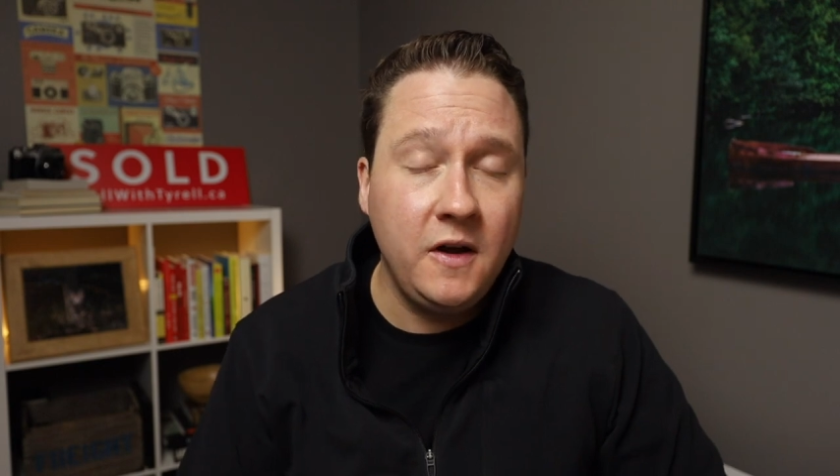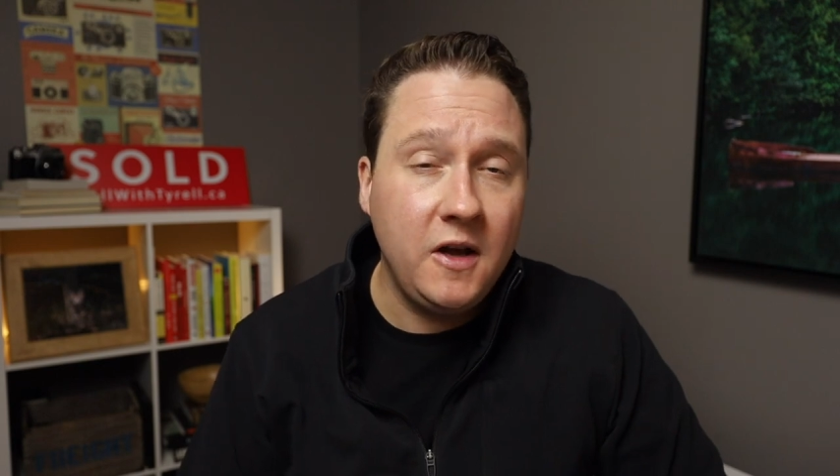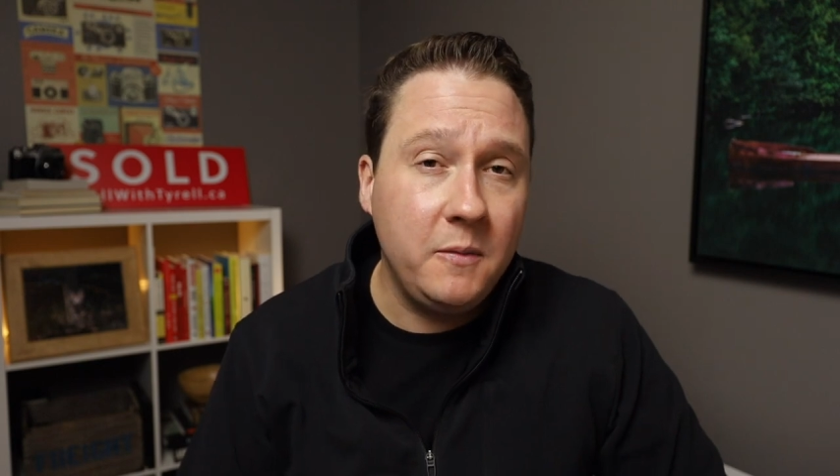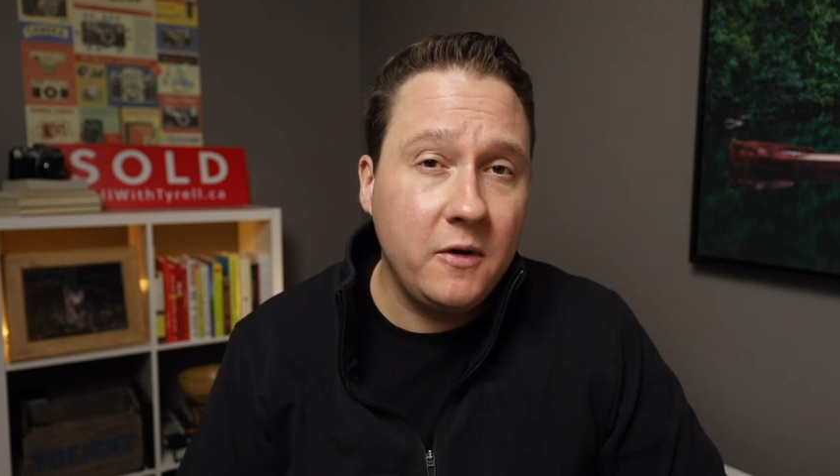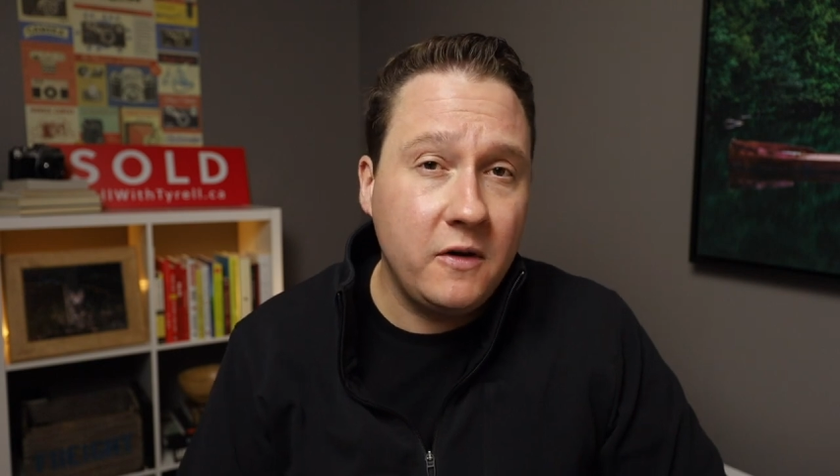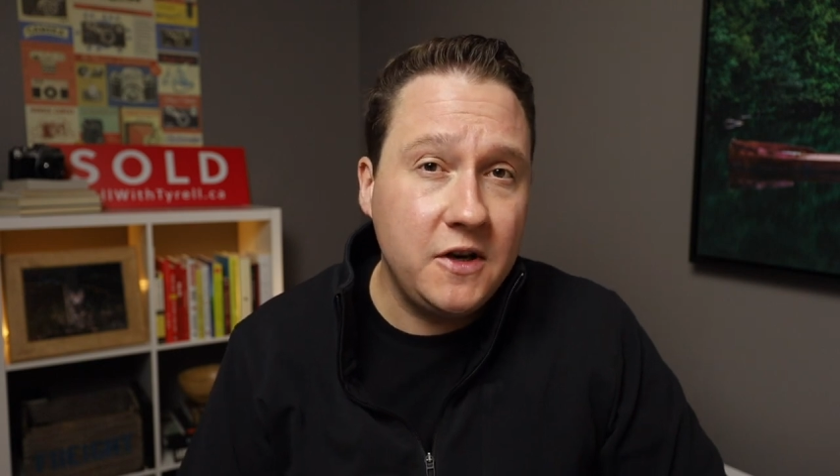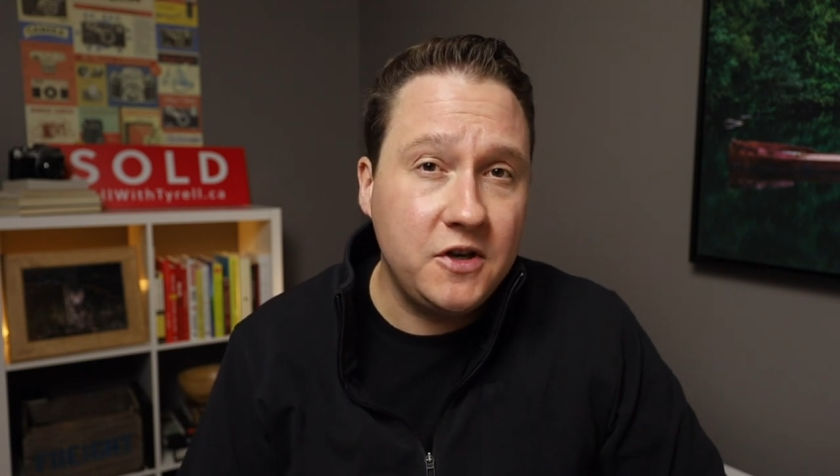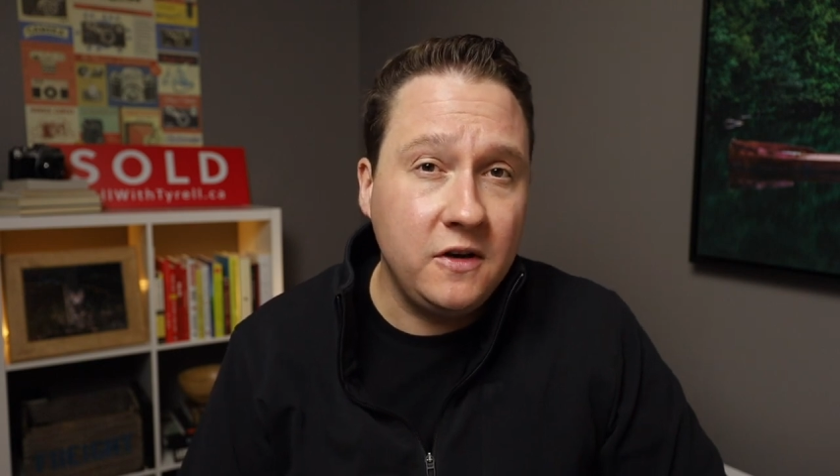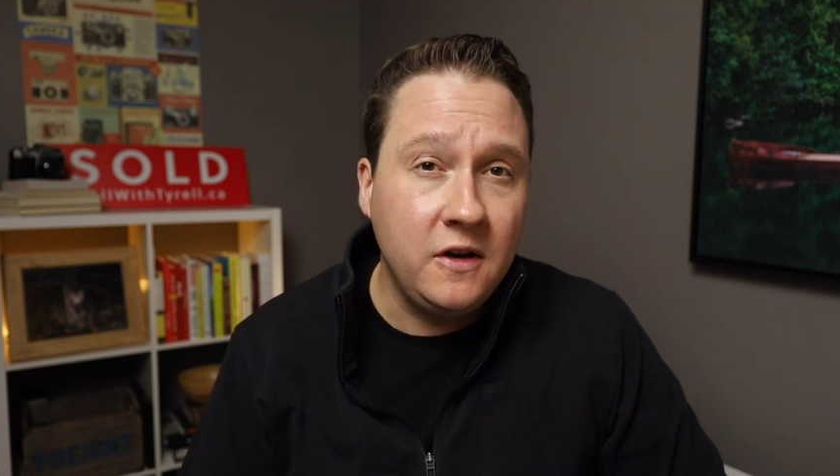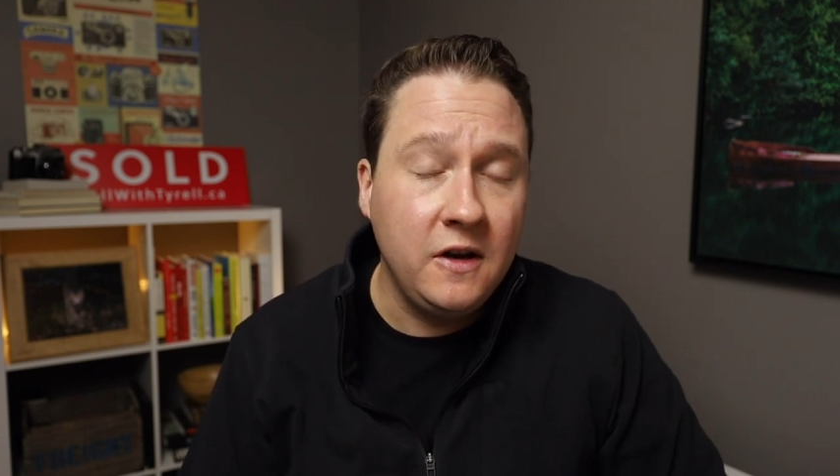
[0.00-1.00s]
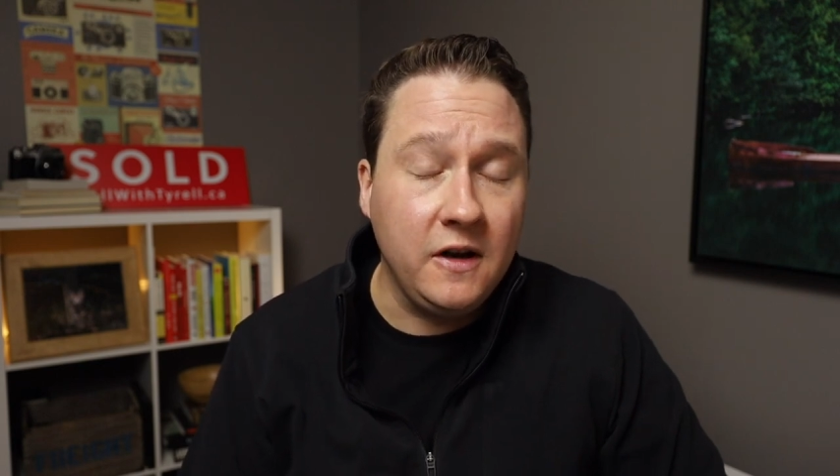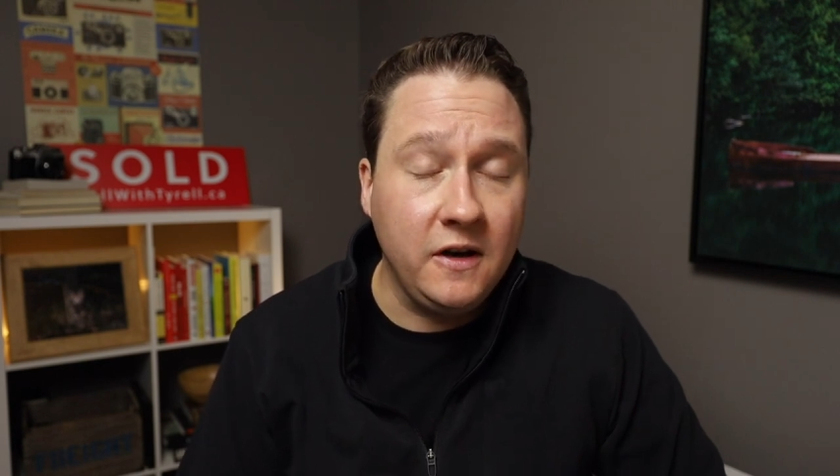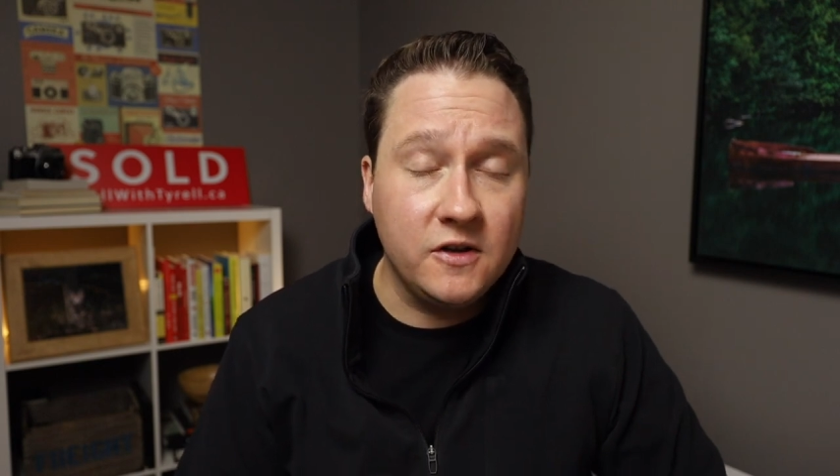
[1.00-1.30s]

immigration, and